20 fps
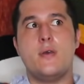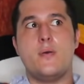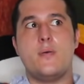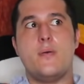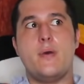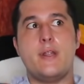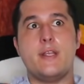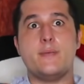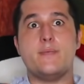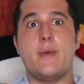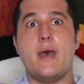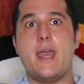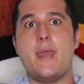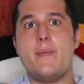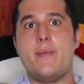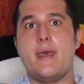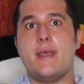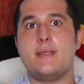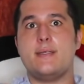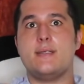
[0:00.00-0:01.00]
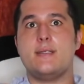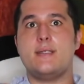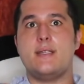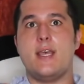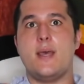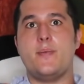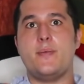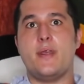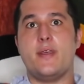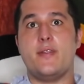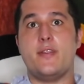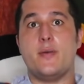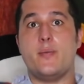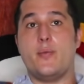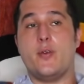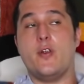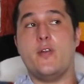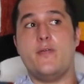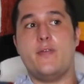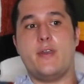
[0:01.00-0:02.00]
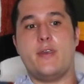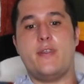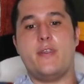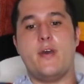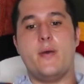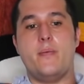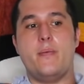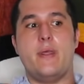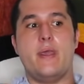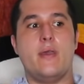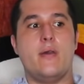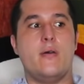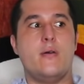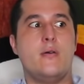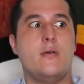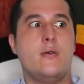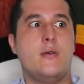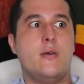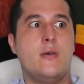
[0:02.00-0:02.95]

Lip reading: what is my best attempt at the perfect thumbnail.